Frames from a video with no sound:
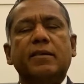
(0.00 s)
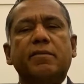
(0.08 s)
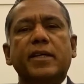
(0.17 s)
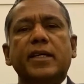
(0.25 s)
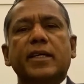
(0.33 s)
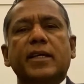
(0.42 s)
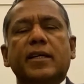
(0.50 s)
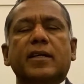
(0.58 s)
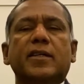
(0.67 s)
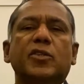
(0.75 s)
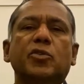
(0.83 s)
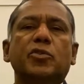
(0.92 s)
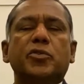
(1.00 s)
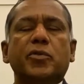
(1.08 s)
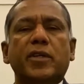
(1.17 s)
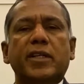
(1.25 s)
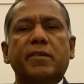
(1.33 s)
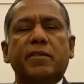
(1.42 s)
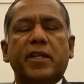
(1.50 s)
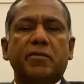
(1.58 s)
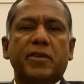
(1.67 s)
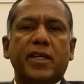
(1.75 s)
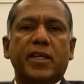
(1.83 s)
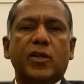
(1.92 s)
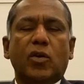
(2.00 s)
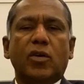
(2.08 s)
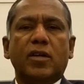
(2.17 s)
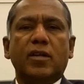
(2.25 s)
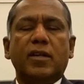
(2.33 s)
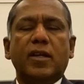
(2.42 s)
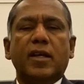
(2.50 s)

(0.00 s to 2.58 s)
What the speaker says: we usually when we call